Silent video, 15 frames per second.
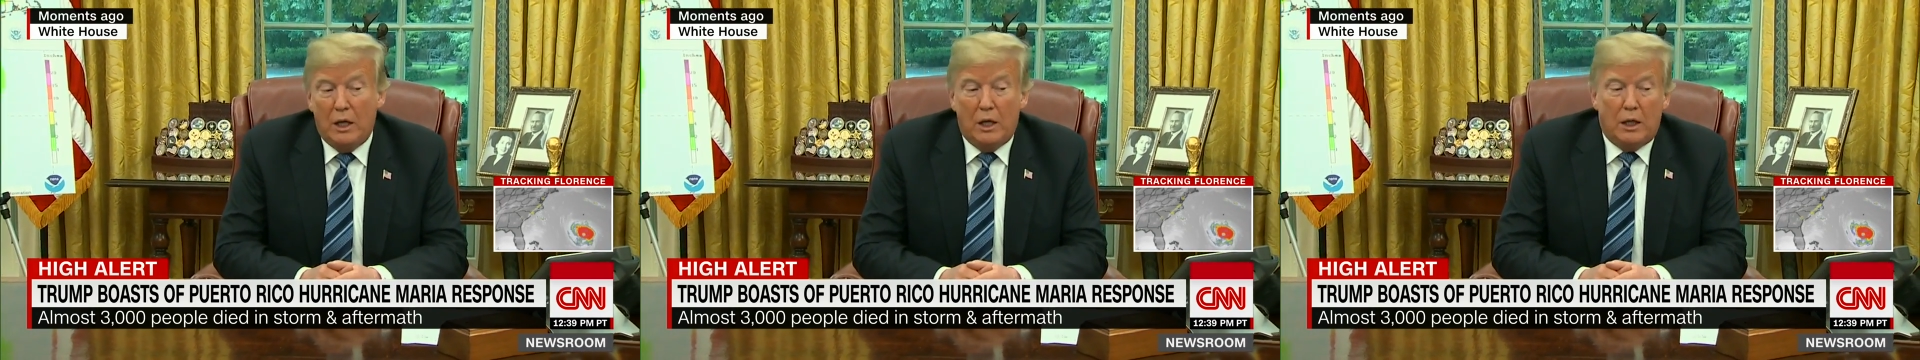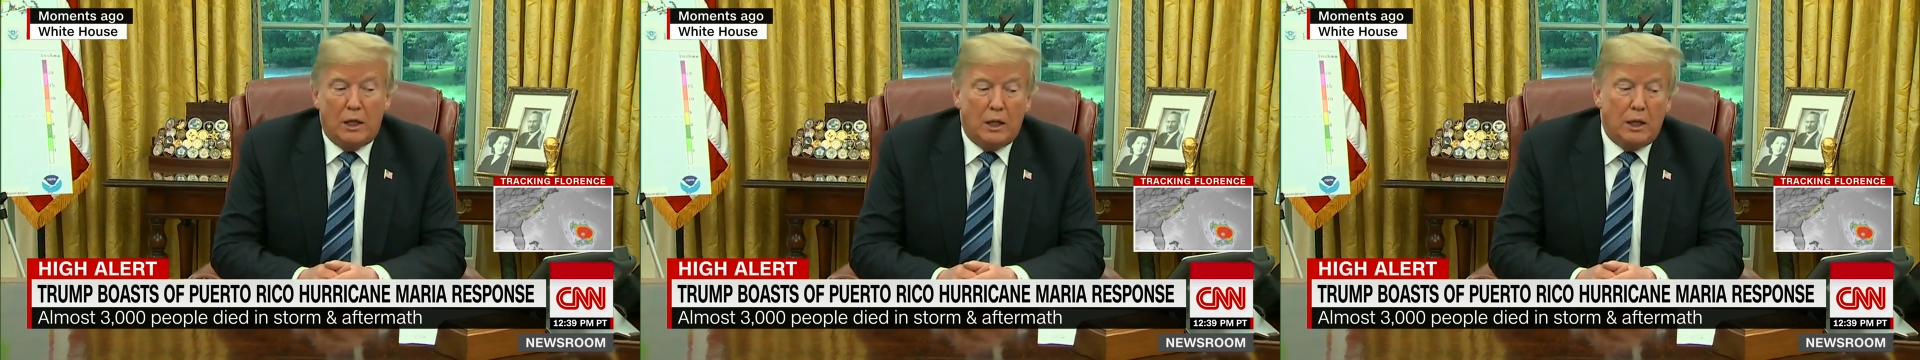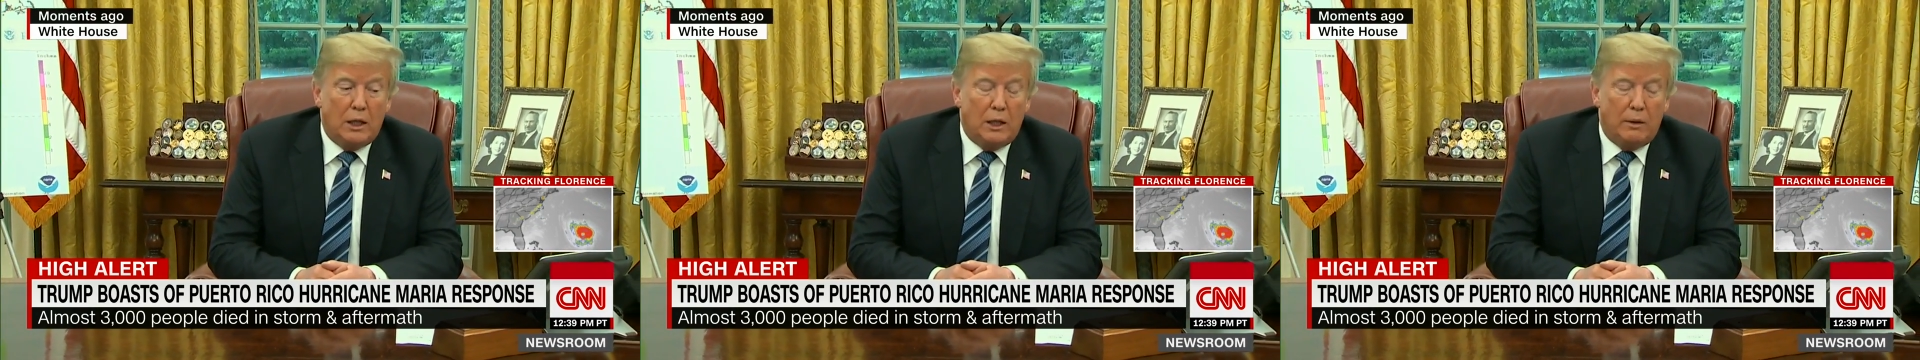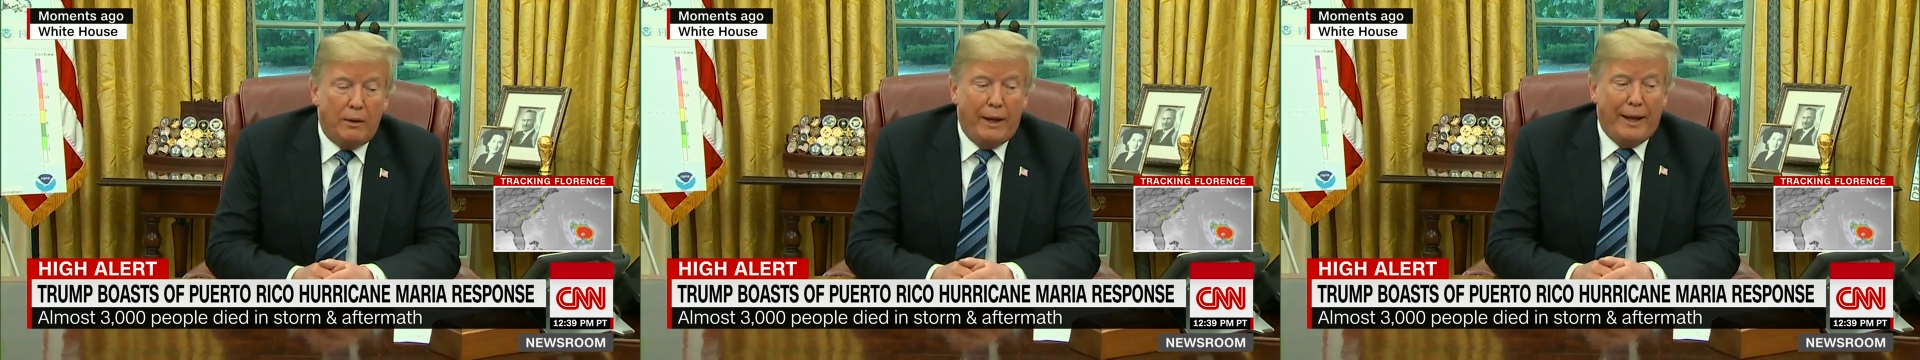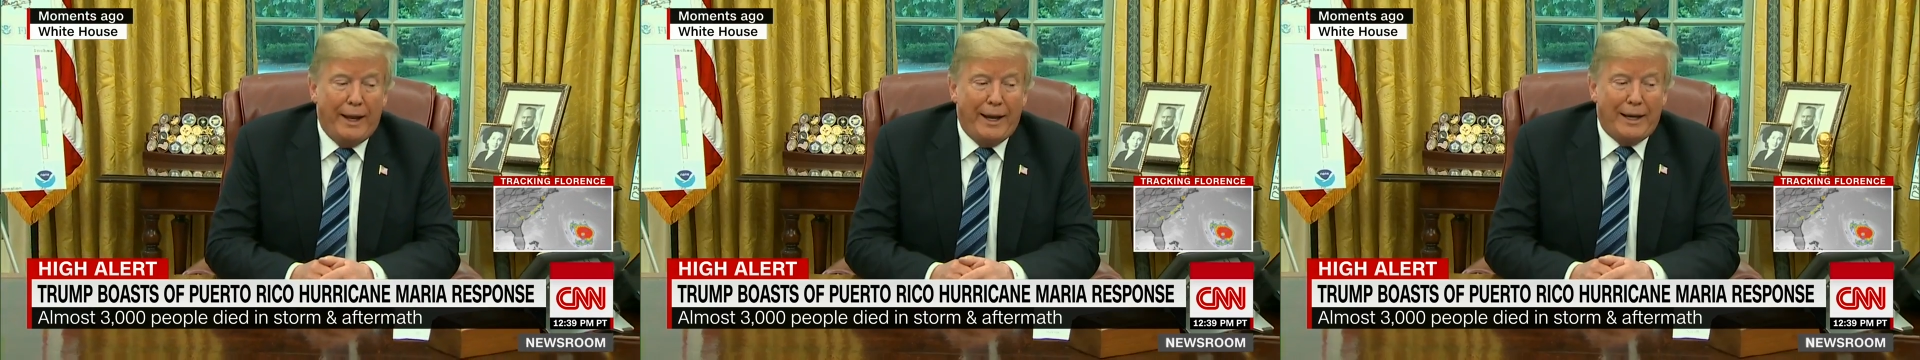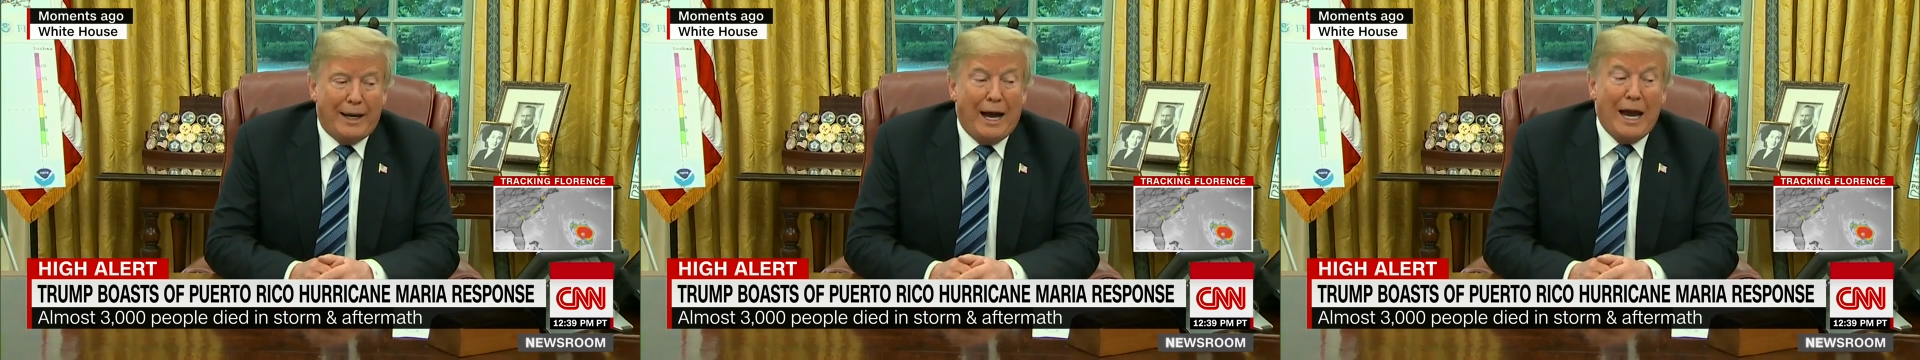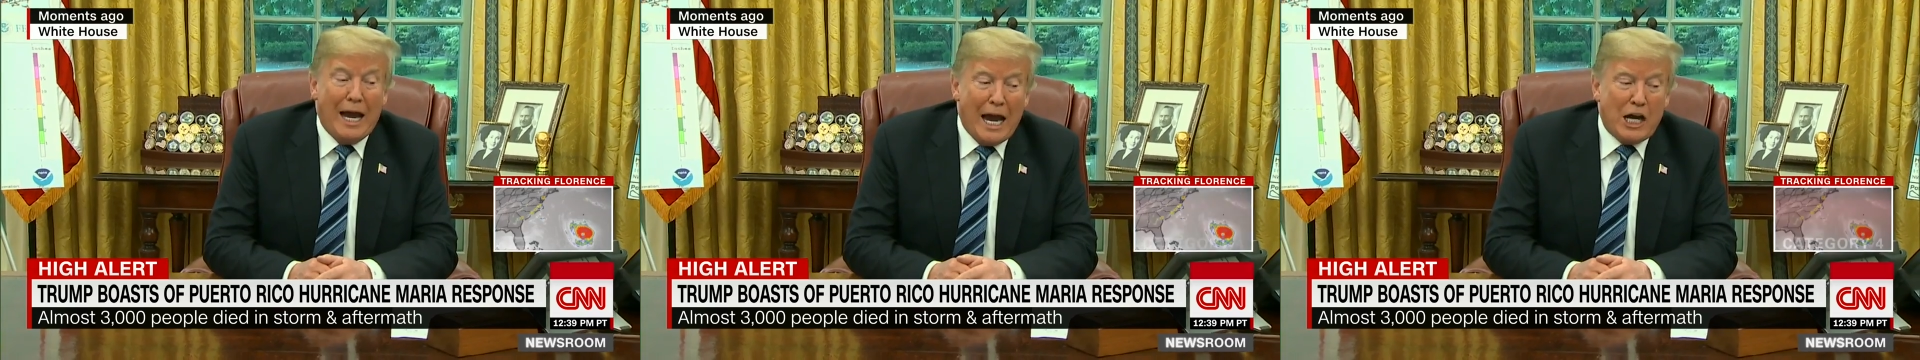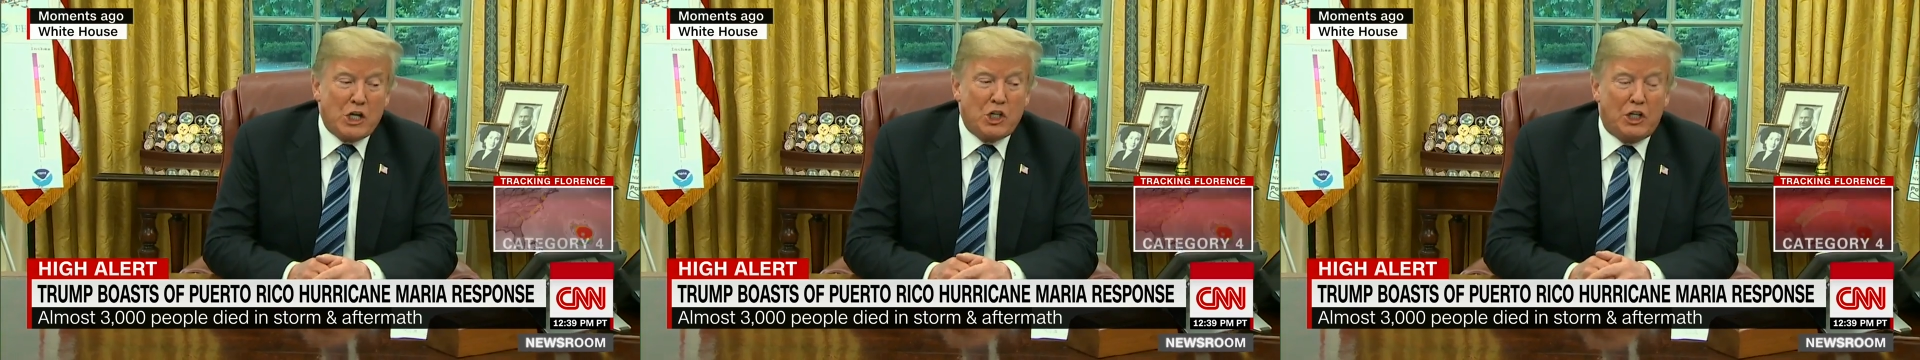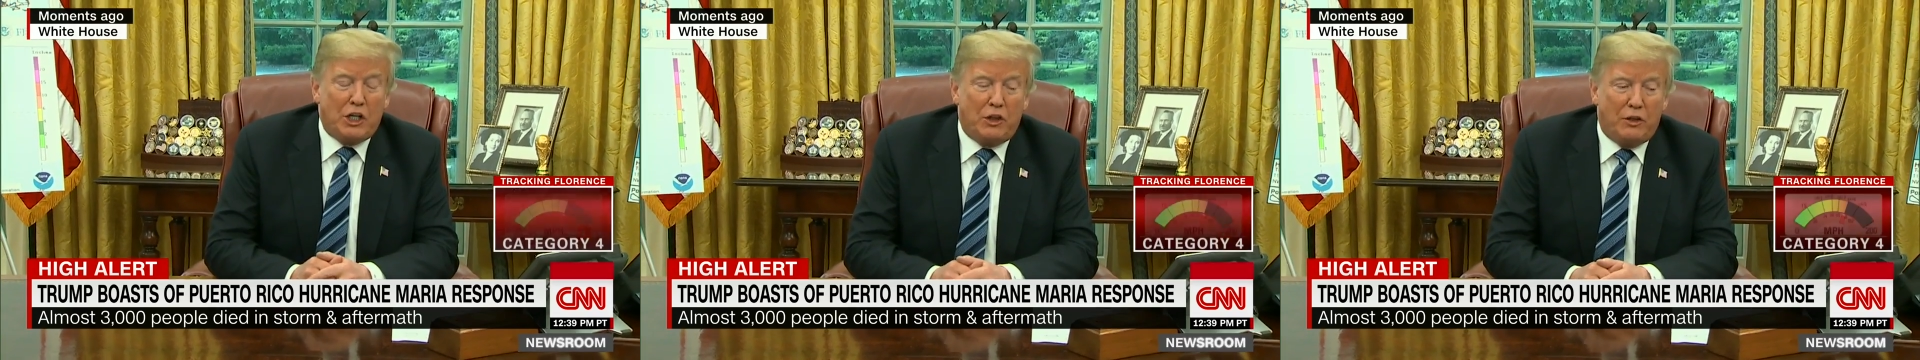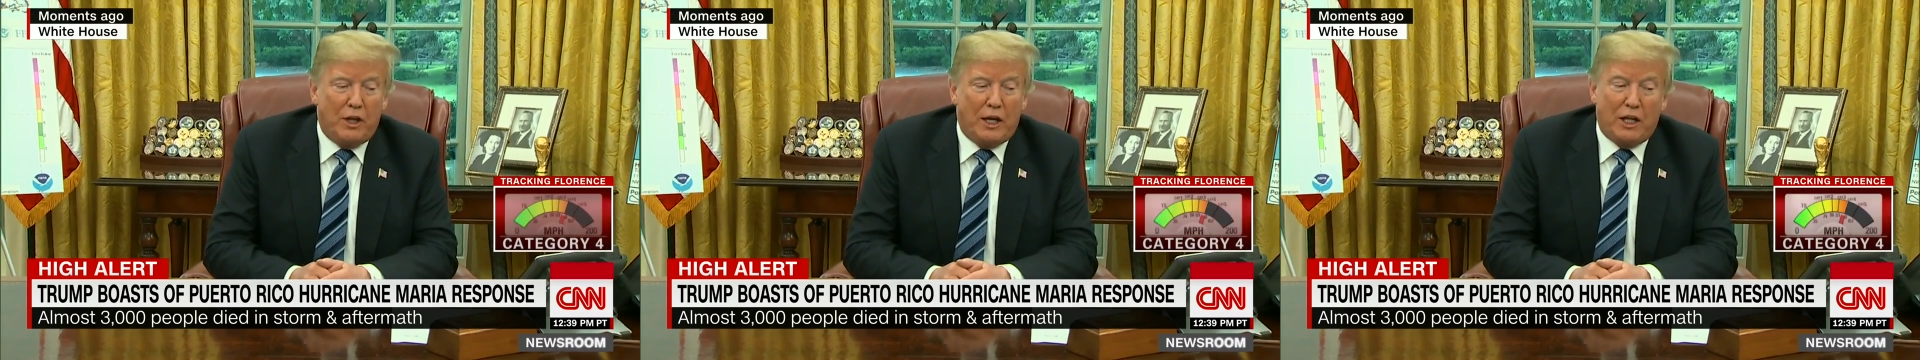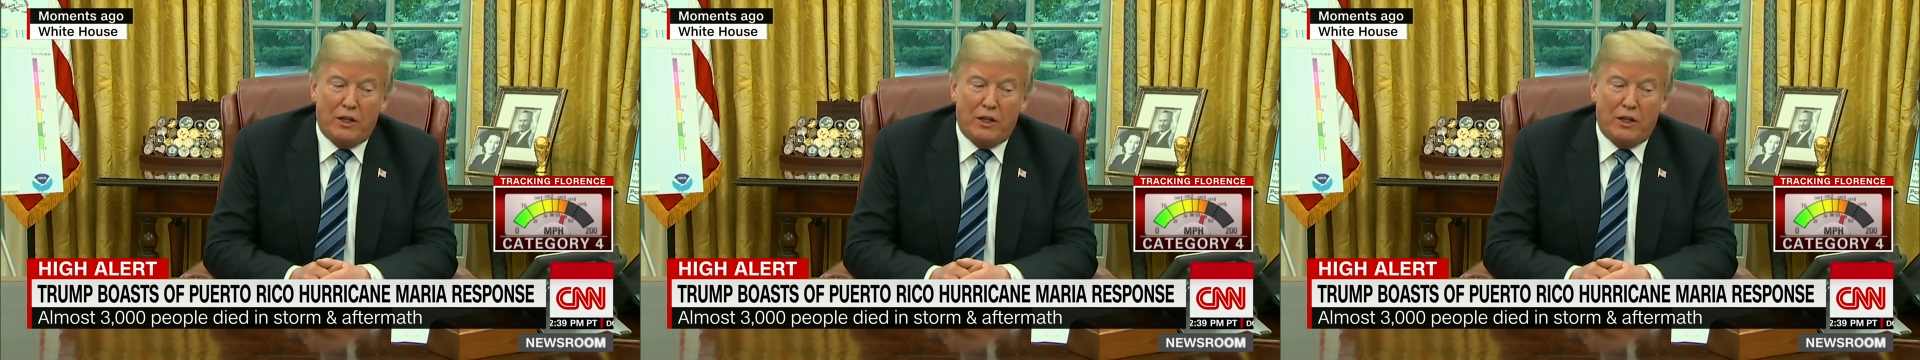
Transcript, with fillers: Uh, and I actually think,